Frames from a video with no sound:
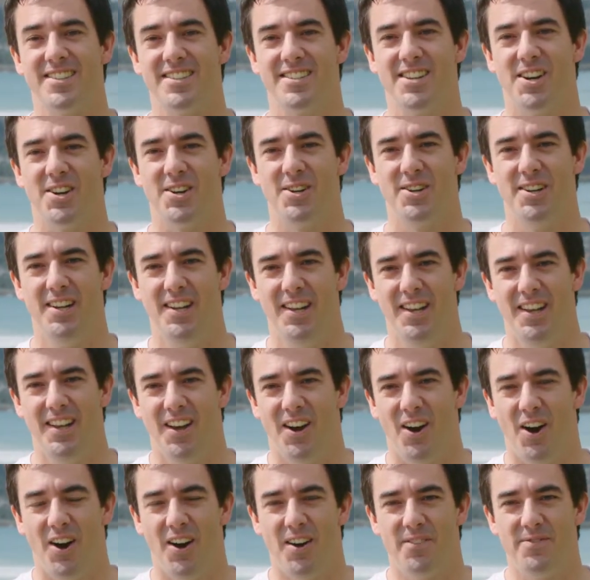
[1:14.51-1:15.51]
So
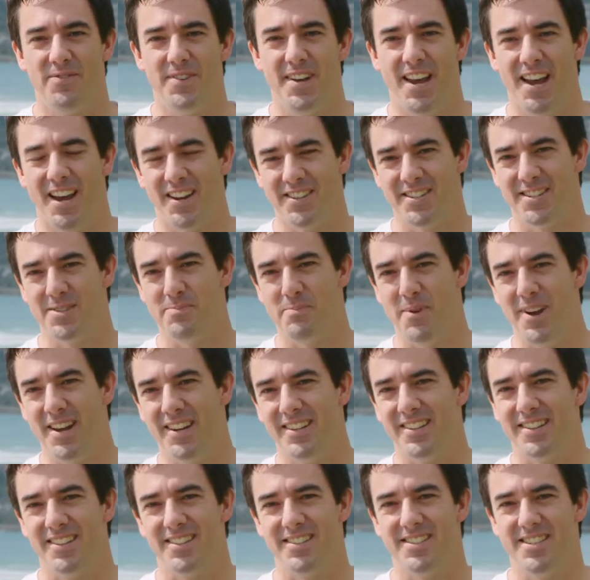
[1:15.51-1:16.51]
I've now
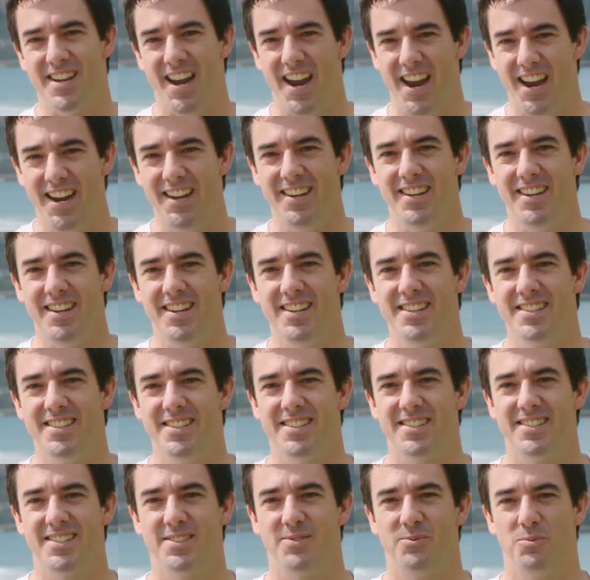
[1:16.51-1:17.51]
spent 10
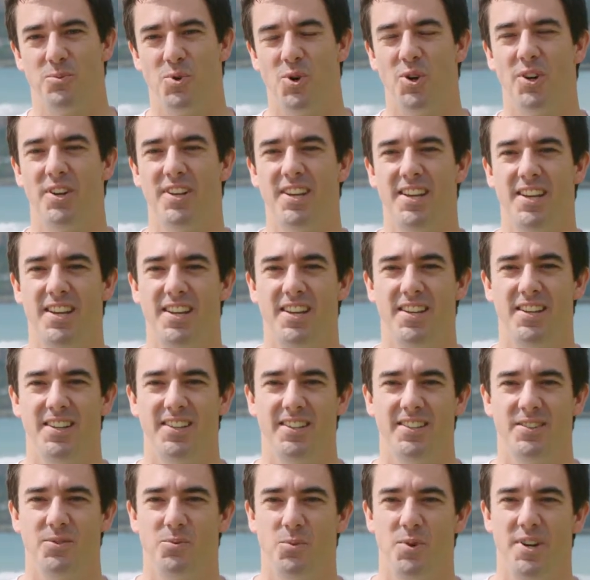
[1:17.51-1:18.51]
years
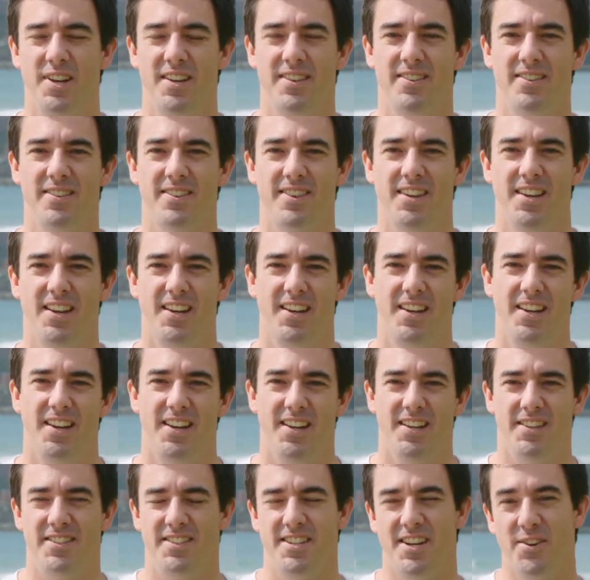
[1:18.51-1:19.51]
working with
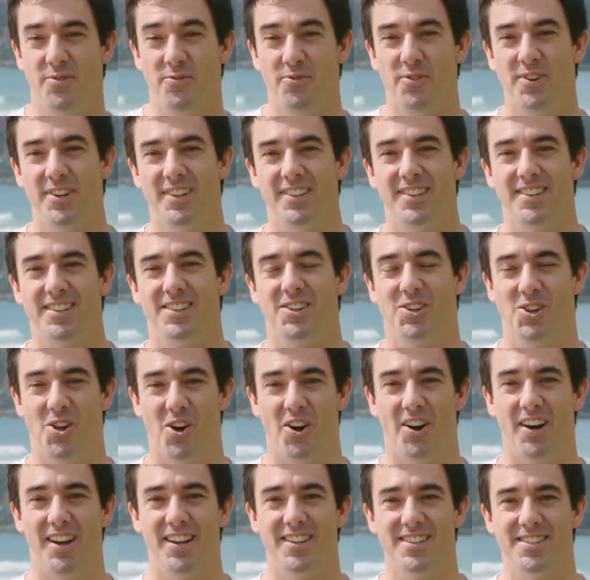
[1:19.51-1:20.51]
different
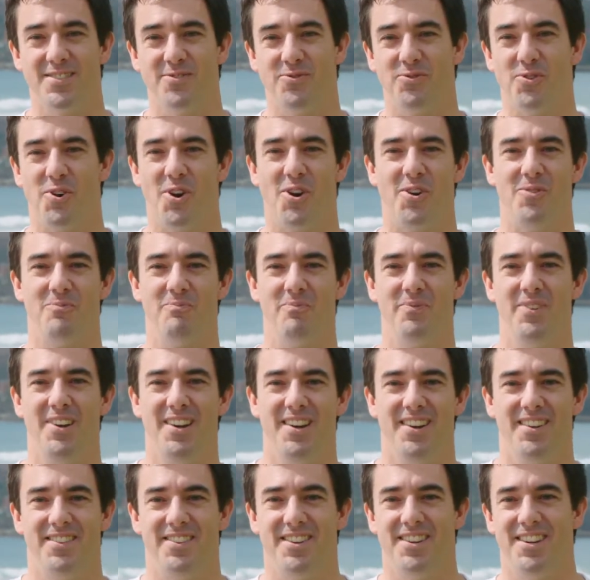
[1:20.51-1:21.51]
clients, from
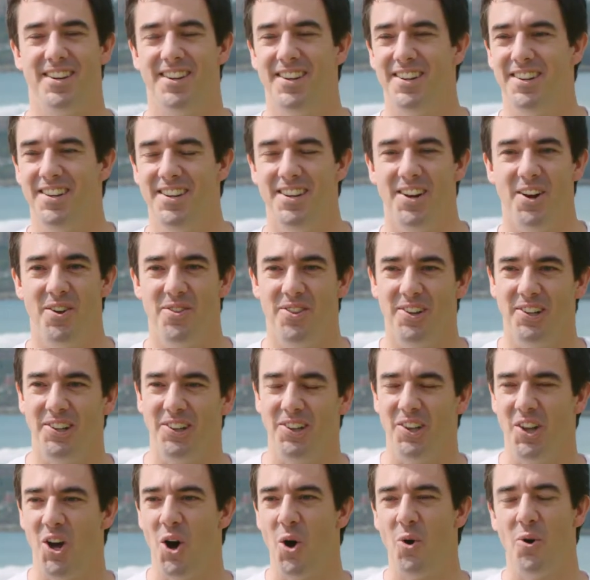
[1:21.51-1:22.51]
the
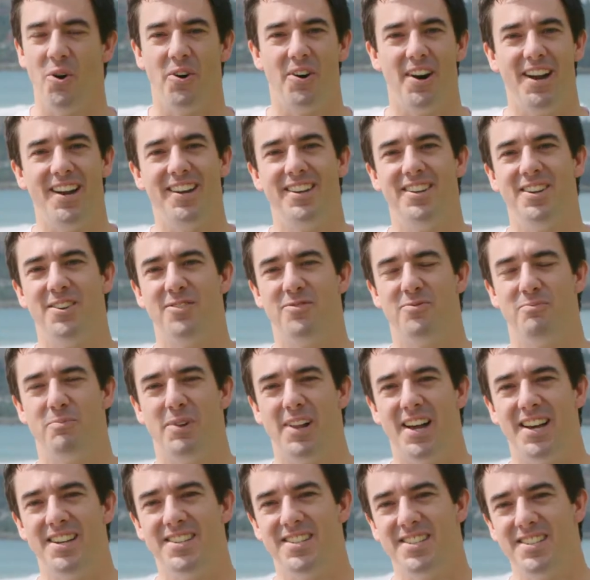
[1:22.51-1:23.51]
lower end of
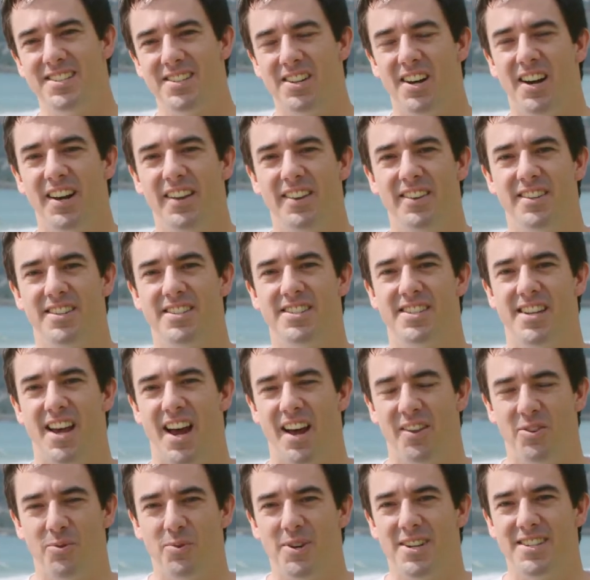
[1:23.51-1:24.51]
places like the
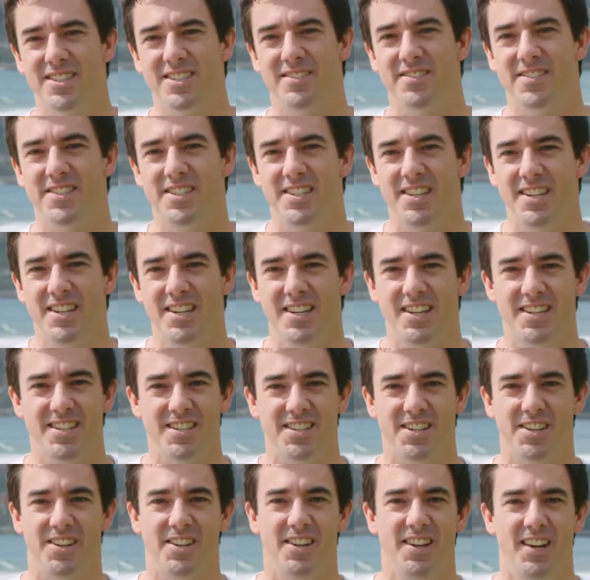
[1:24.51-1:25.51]
southwest of Sydney
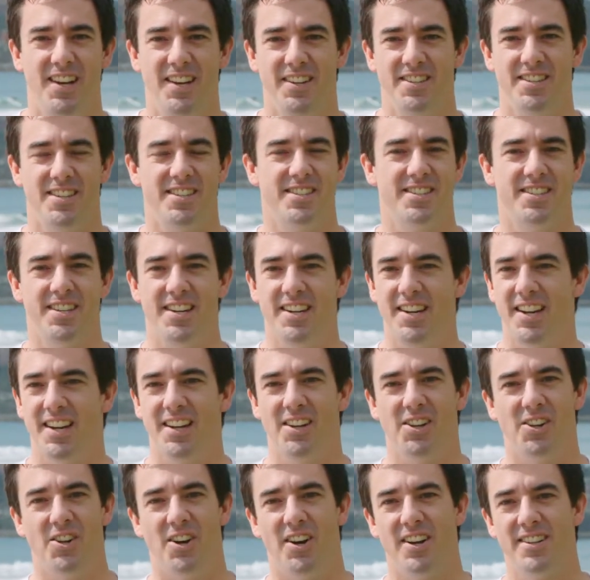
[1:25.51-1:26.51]
to sitting
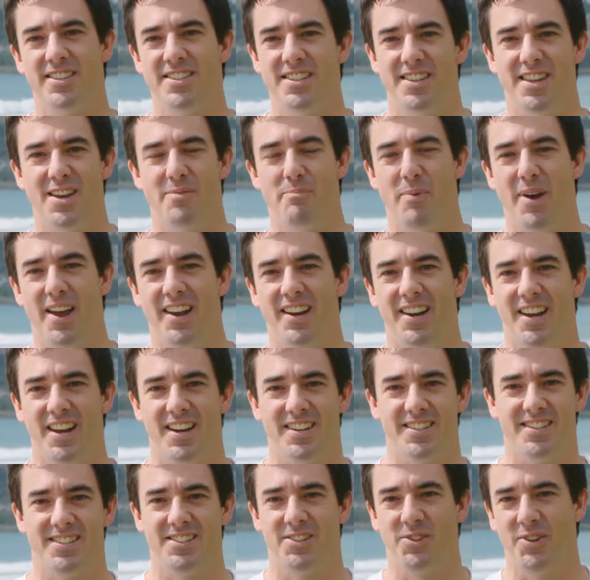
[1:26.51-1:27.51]
in clients in their
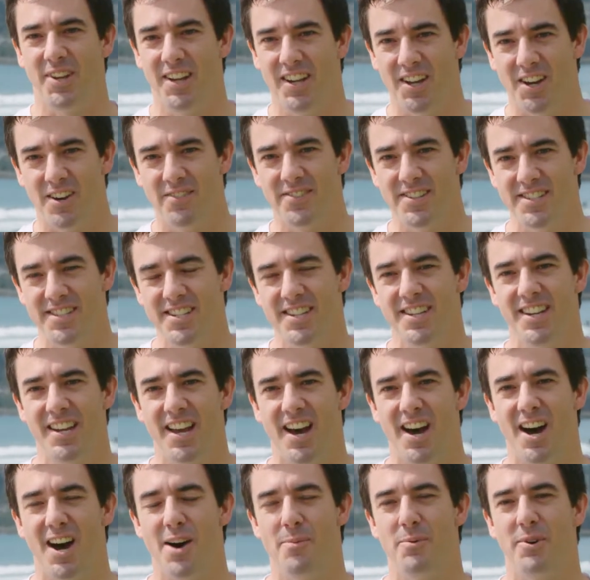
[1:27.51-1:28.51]
penthouses looking over Sydney
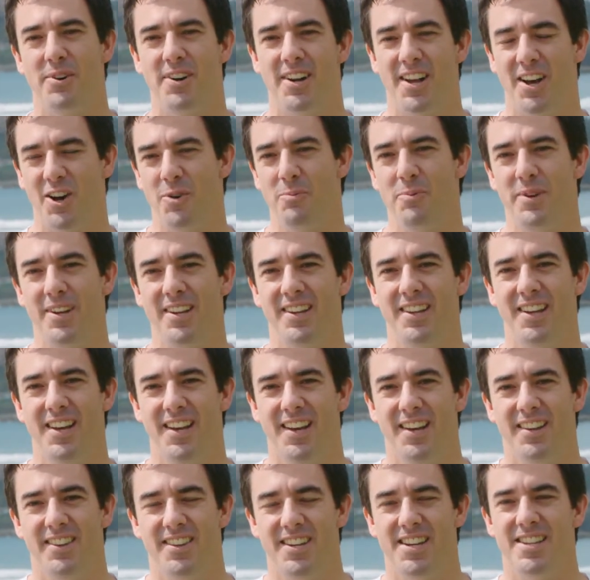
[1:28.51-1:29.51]
Harbour and helping
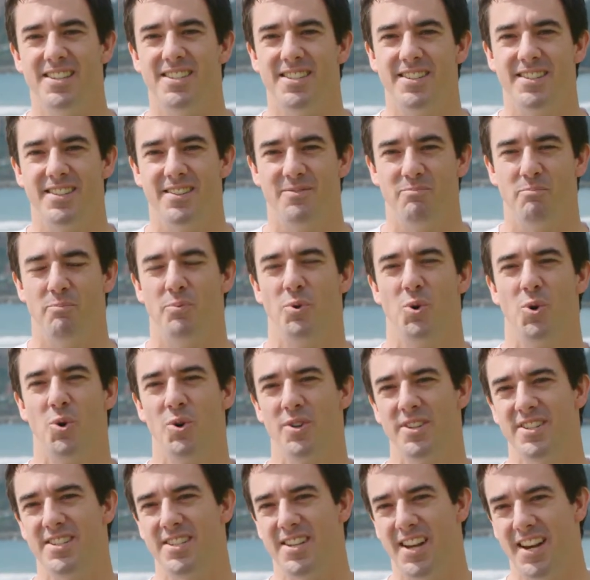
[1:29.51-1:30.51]
these
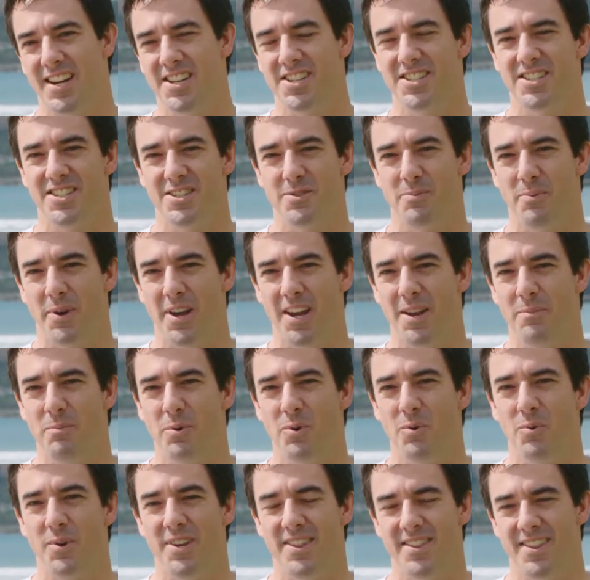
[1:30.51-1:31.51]
broad sections of
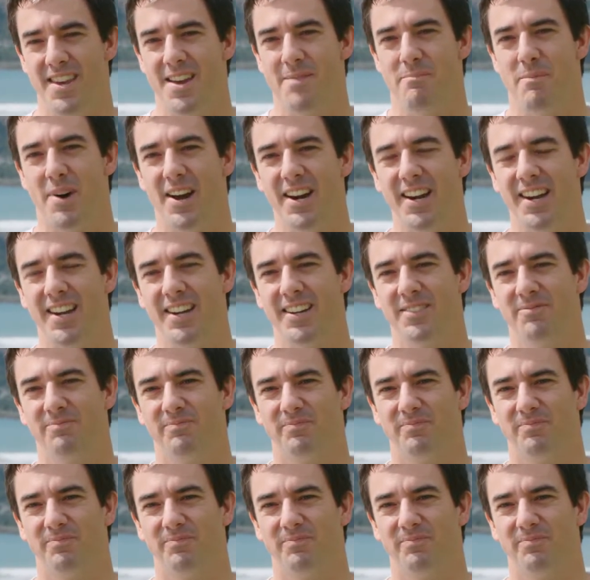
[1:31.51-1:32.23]
people with their money.